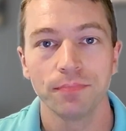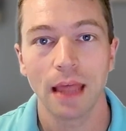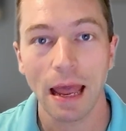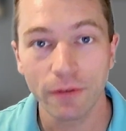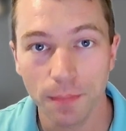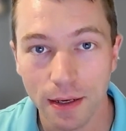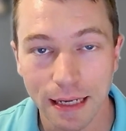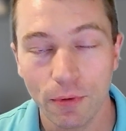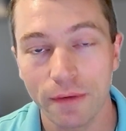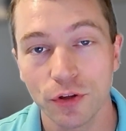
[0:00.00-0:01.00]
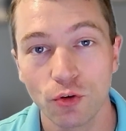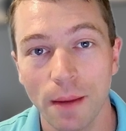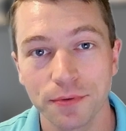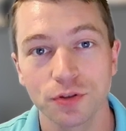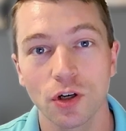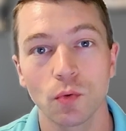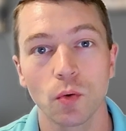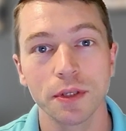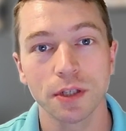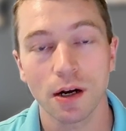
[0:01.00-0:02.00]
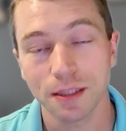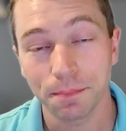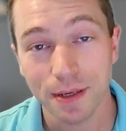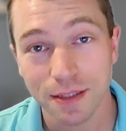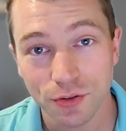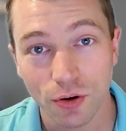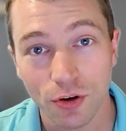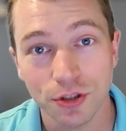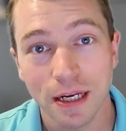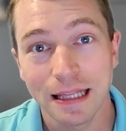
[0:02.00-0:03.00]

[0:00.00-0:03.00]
Every Monday, we have a new episode where we talk to business owners,